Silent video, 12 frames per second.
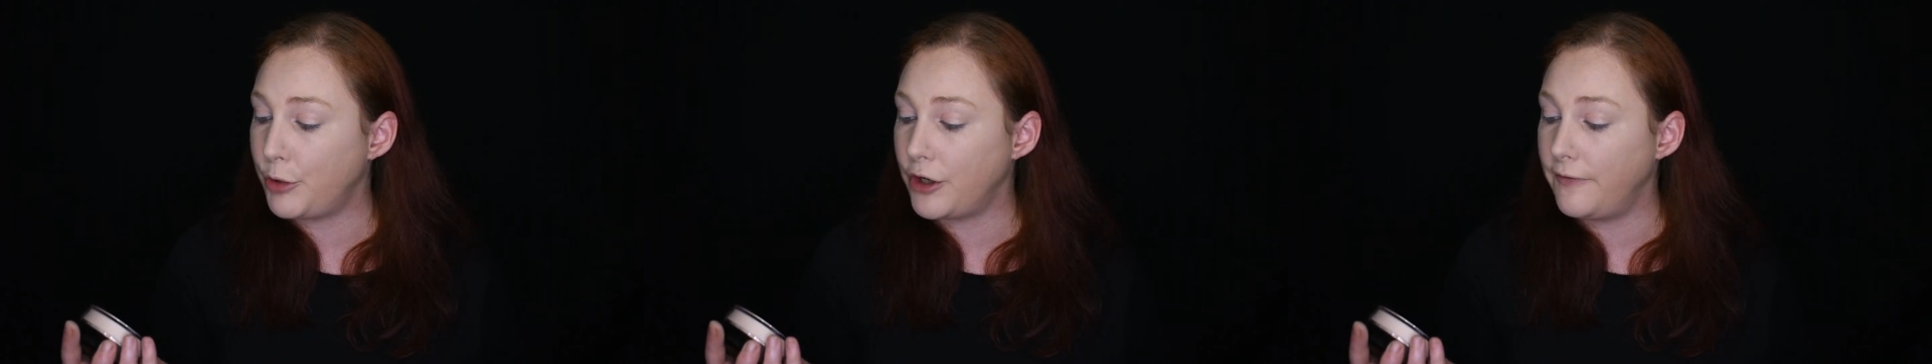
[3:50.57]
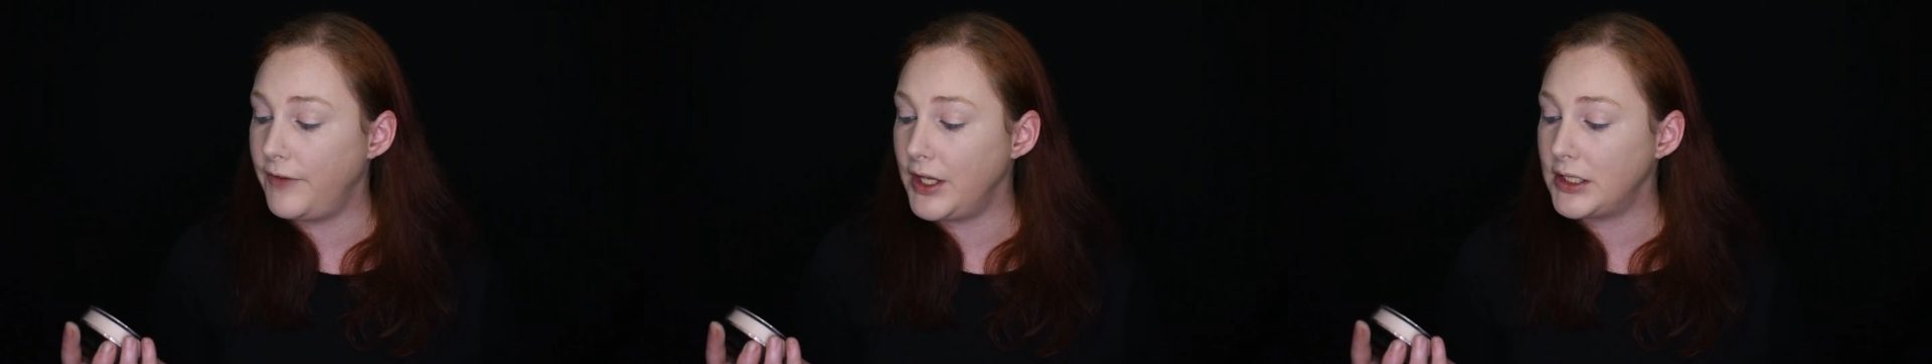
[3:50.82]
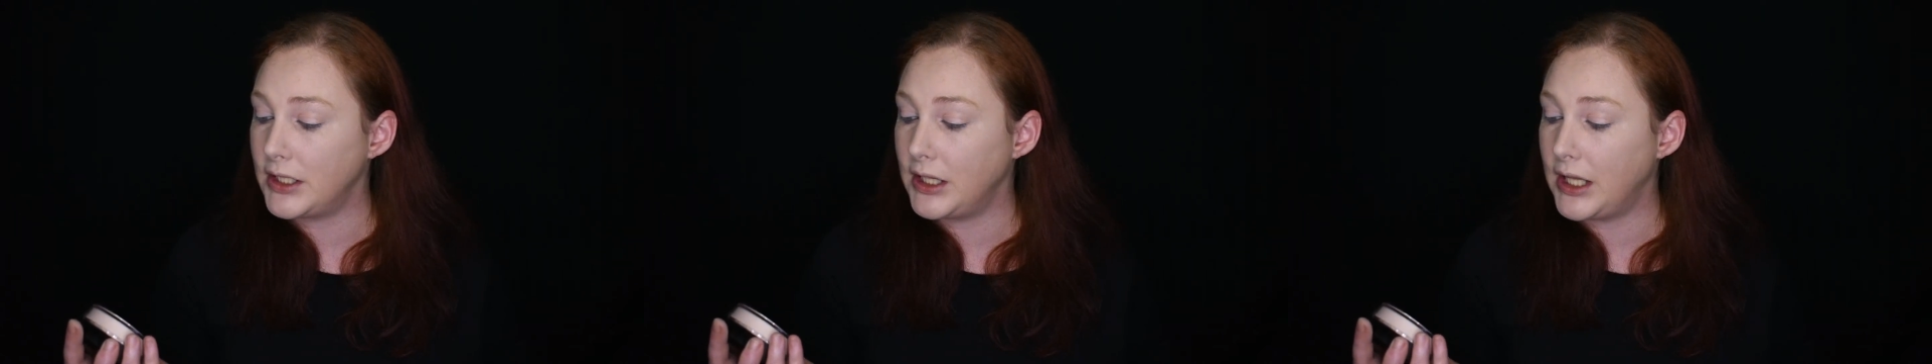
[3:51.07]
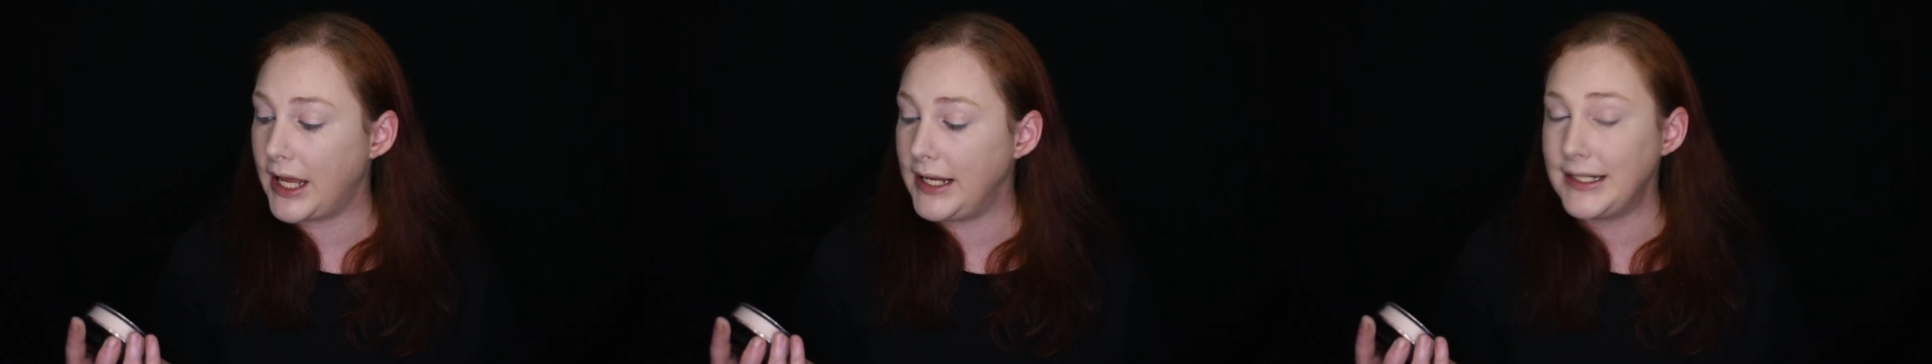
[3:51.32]
perfect
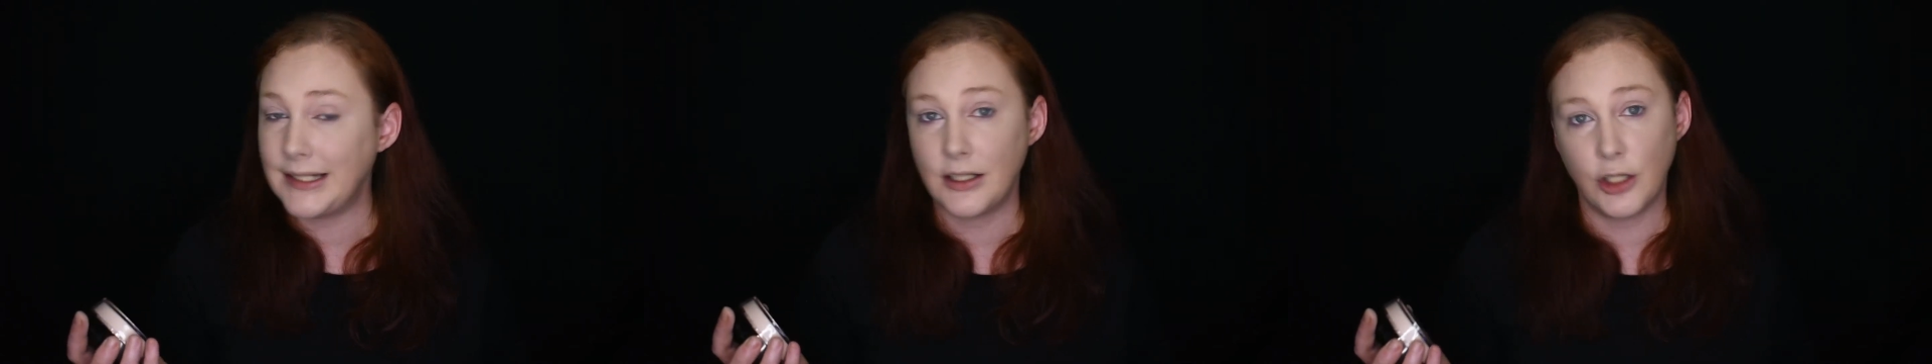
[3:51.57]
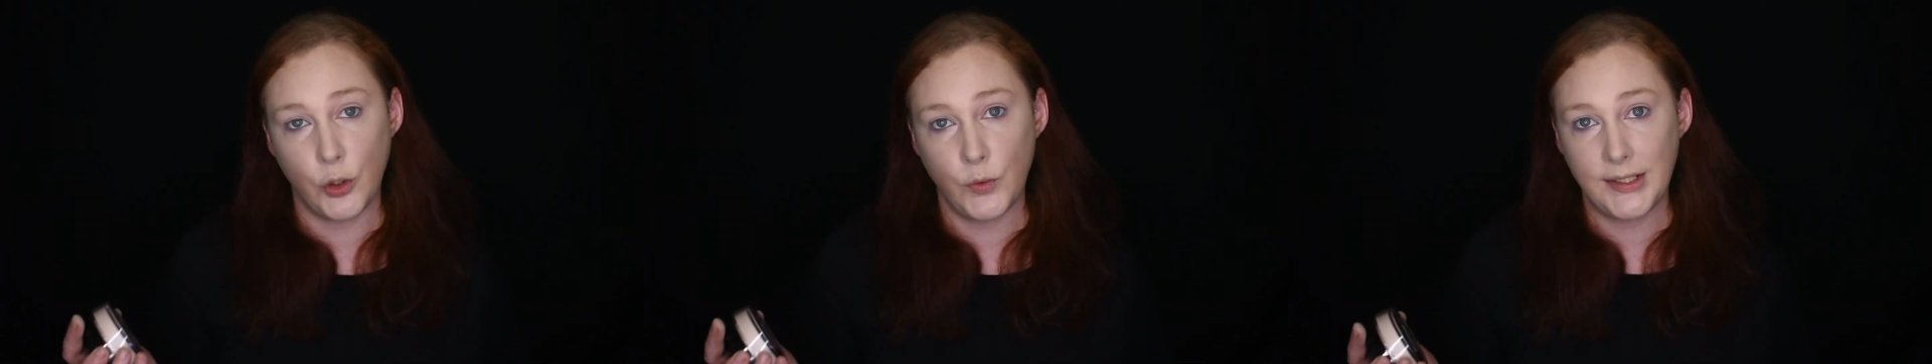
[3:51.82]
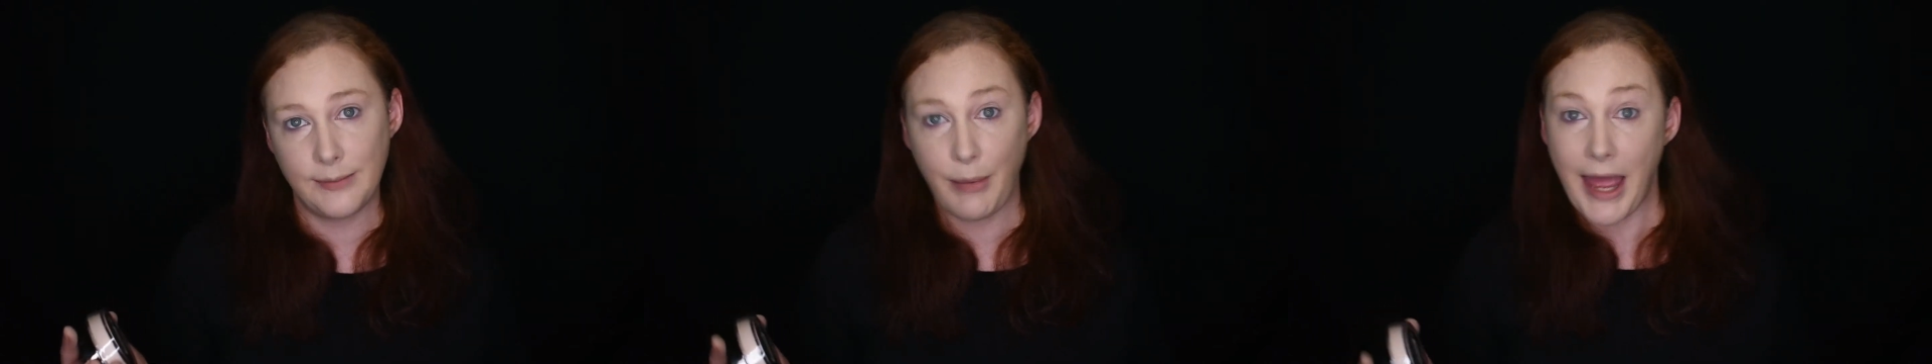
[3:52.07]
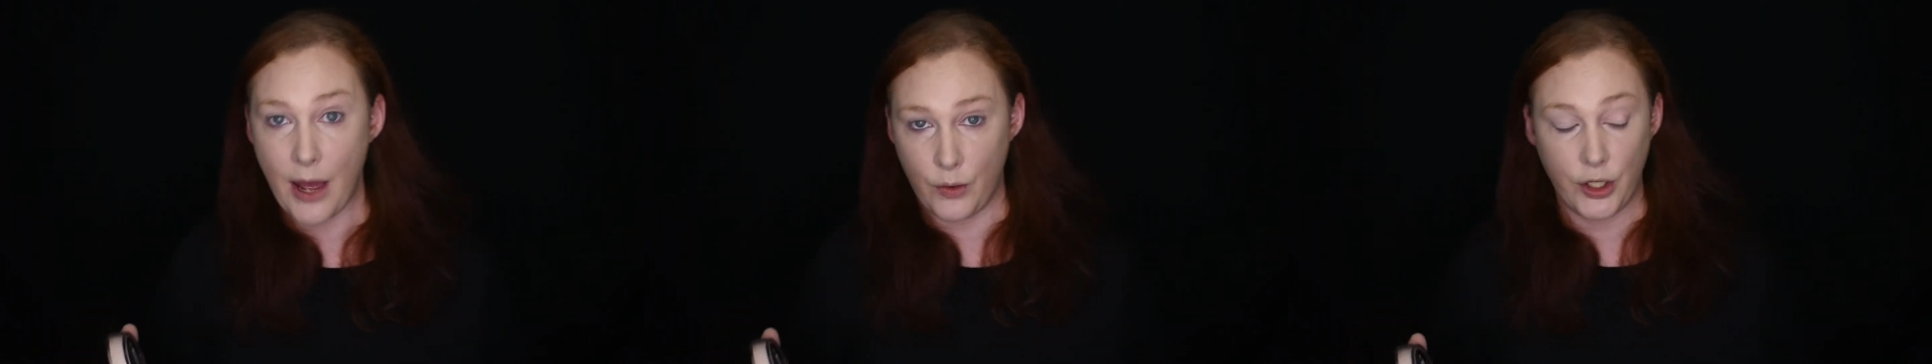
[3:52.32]
light loose
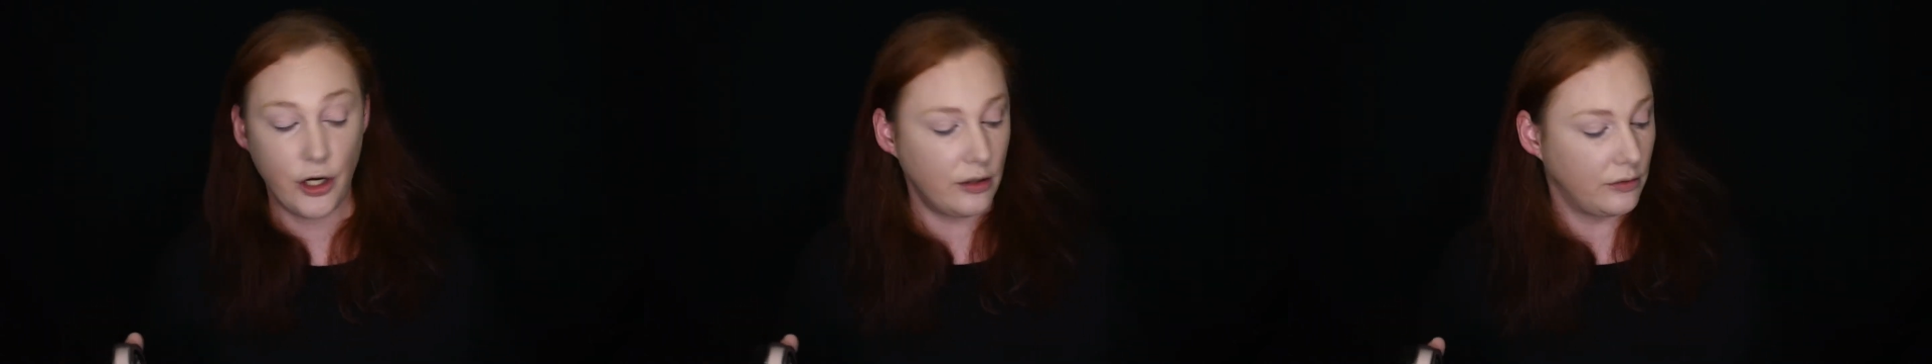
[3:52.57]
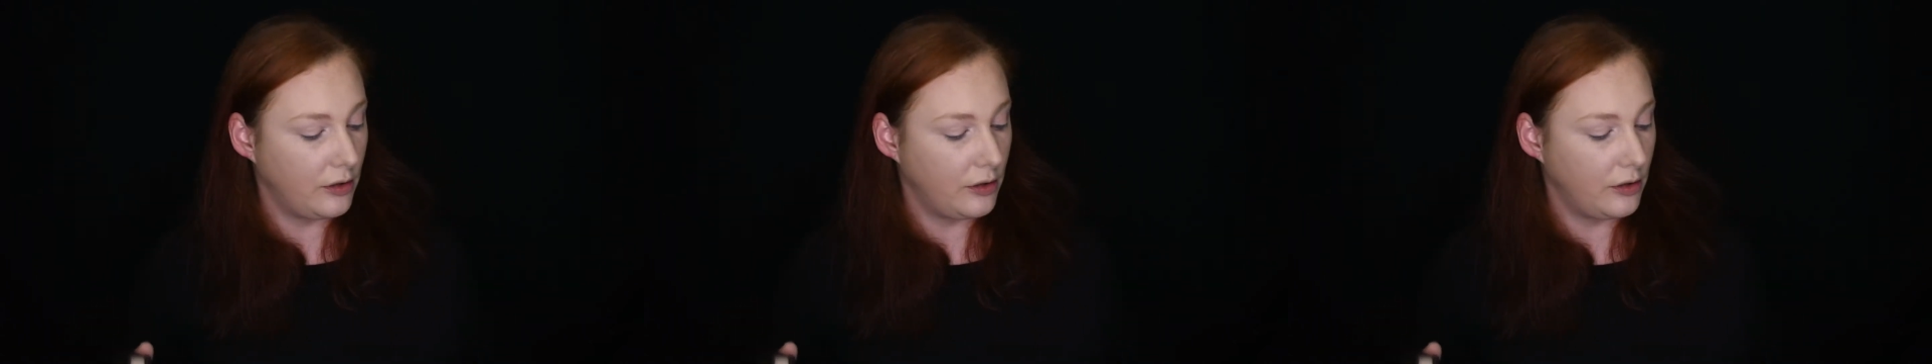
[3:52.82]
powder.